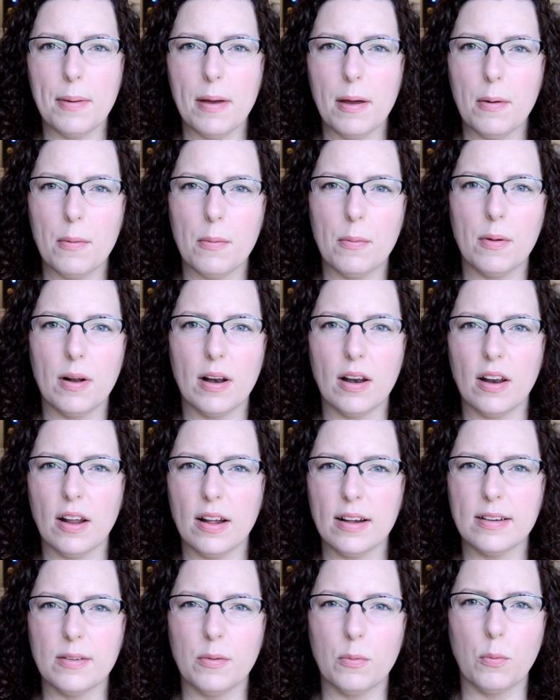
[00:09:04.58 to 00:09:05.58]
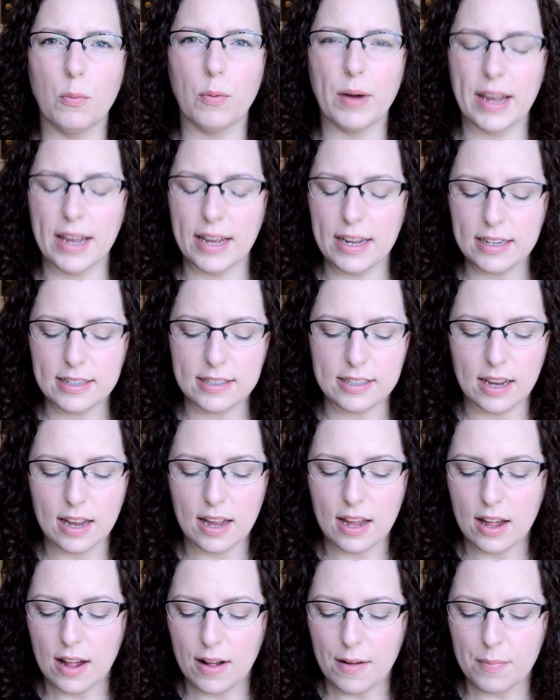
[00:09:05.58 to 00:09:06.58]
a bit like weird.
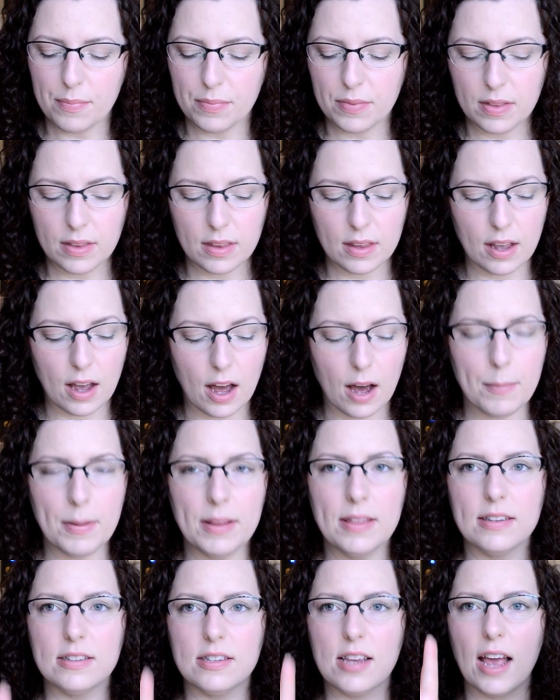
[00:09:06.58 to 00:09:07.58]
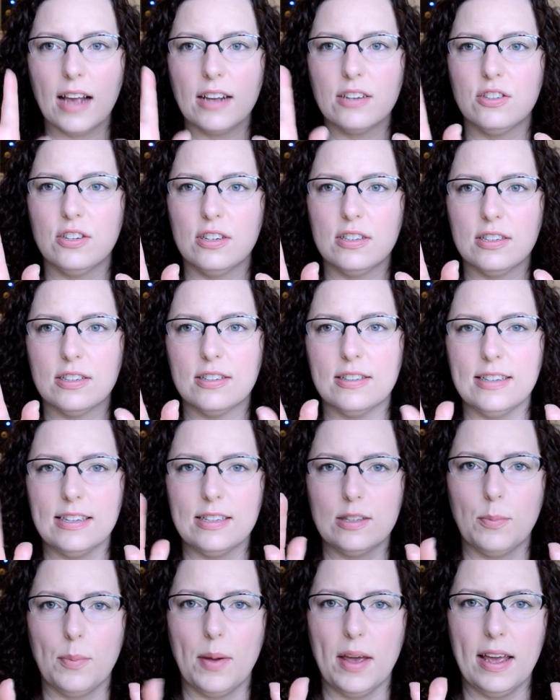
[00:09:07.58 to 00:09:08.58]
I mean, the texture just
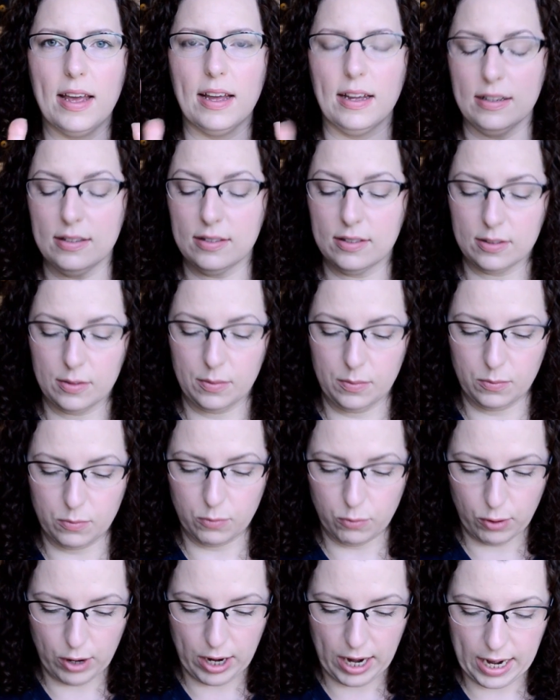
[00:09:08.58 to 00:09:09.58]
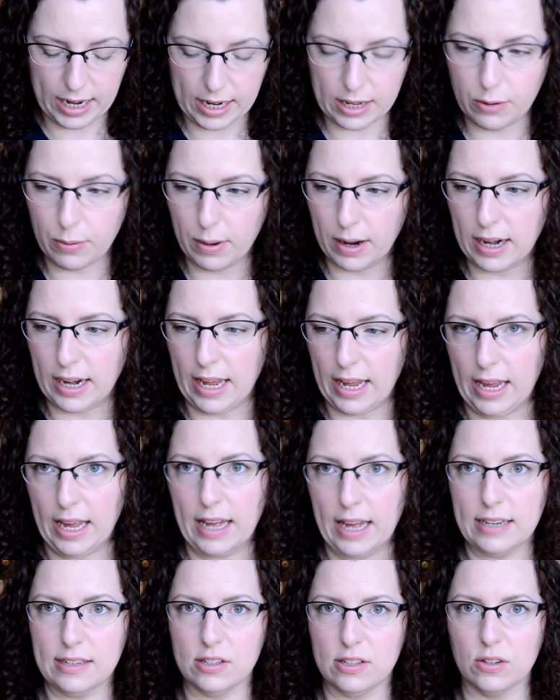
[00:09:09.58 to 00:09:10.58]
disappears really
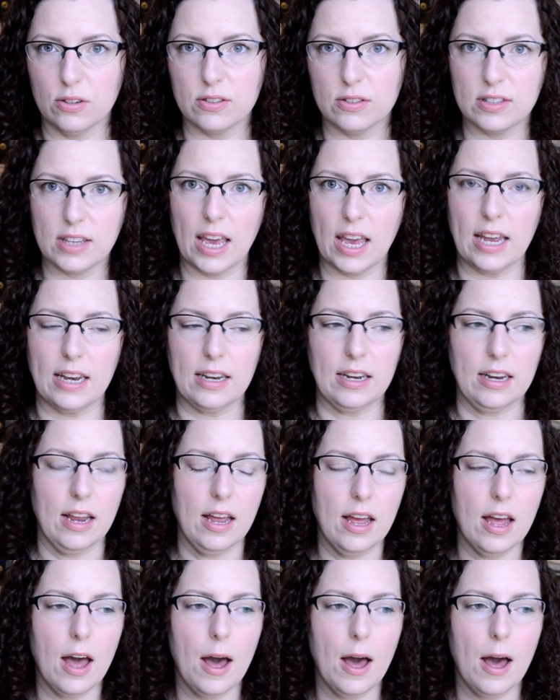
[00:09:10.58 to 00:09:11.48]
quickly into your skin,